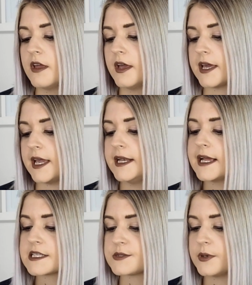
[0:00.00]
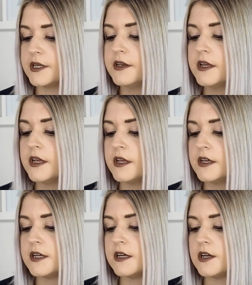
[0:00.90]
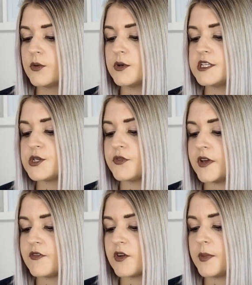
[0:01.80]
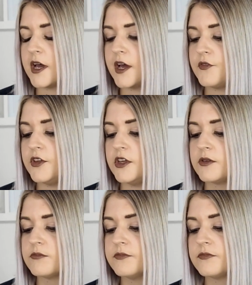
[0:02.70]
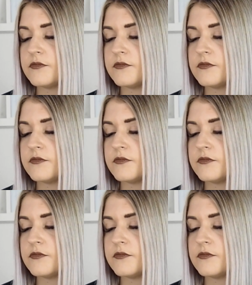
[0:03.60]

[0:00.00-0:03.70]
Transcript: Okay, next one. What is your favourite perfume?